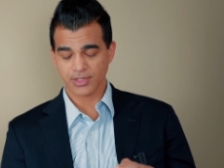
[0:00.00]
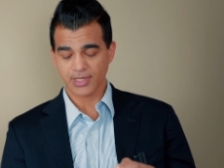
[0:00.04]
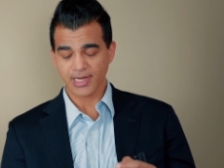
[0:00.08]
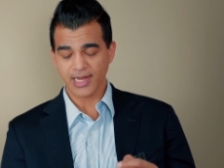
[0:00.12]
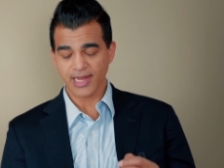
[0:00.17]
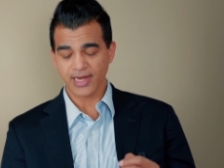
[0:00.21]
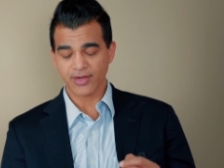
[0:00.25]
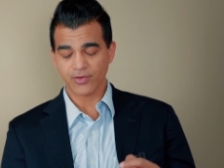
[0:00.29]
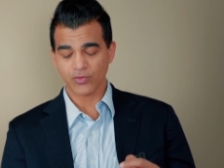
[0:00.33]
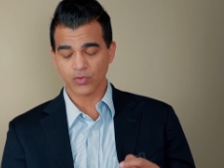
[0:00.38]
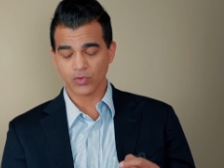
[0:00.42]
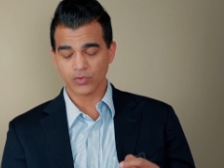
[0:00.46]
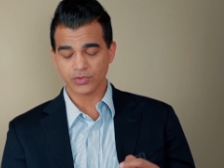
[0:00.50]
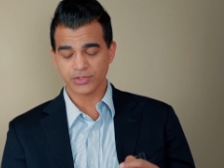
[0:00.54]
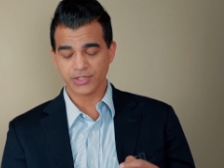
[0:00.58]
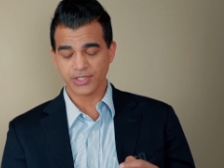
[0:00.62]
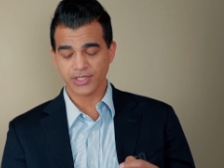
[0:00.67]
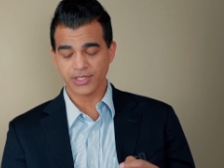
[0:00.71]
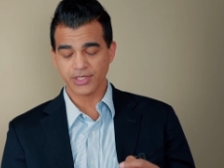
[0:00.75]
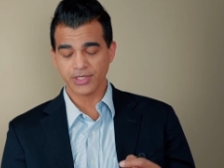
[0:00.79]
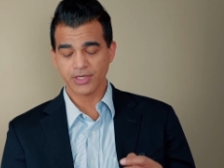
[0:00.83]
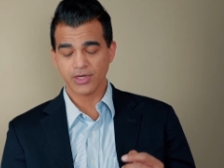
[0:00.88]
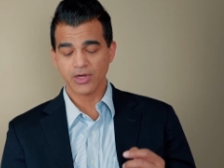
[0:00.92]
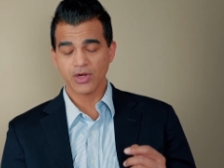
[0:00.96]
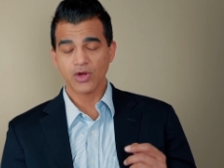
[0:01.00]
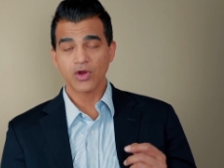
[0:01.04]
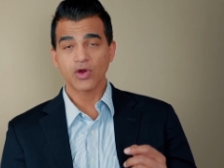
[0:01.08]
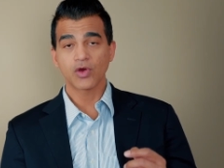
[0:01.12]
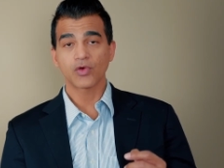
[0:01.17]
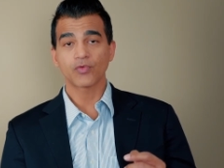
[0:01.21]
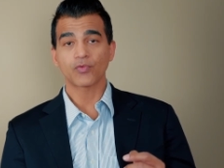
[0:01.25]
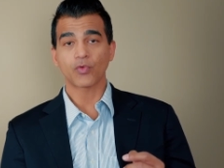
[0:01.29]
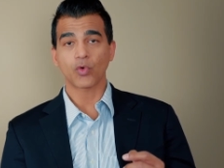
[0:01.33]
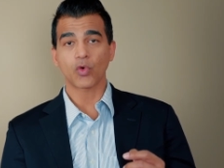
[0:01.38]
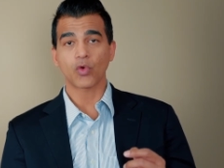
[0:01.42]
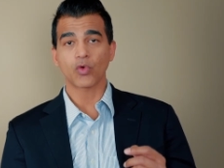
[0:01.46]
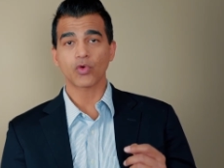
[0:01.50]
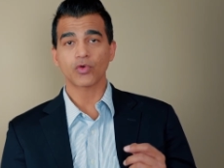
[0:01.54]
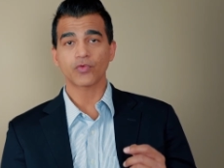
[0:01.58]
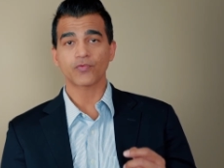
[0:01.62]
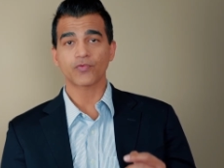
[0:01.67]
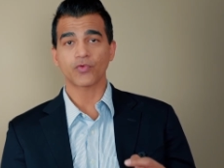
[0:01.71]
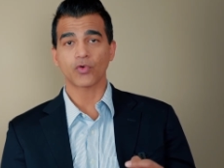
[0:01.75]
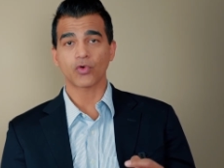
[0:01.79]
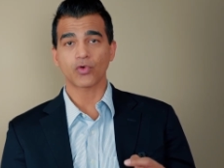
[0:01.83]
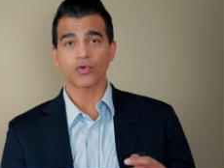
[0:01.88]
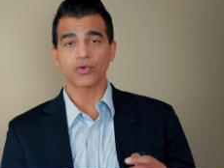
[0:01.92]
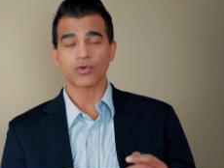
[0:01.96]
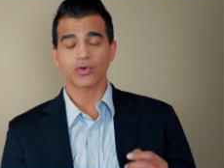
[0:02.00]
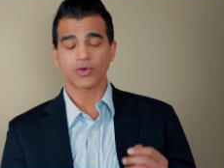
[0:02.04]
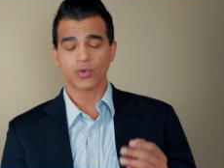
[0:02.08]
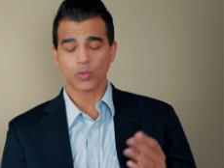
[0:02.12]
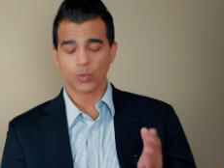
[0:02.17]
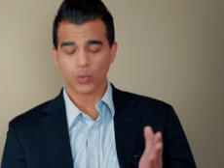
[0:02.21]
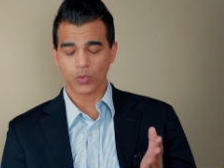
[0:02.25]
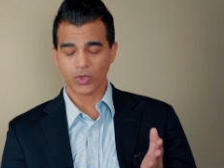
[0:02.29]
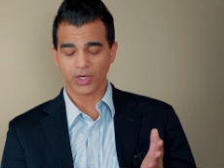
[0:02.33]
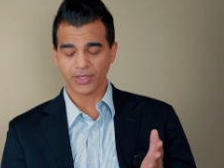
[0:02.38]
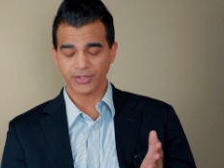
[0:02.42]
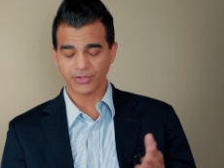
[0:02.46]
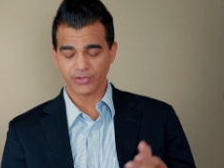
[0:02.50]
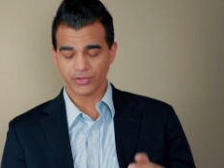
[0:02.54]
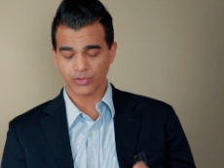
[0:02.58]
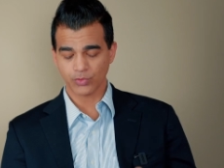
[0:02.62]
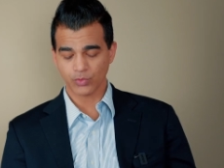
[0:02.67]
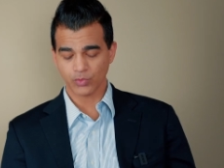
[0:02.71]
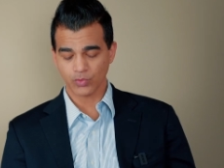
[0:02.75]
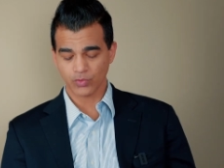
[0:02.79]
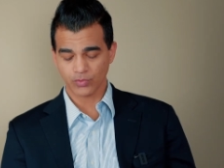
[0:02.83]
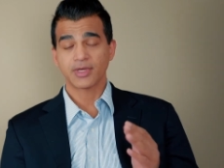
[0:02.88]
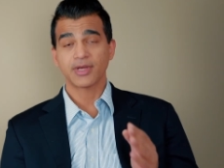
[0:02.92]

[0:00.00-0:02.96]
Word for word: N O C four four one two.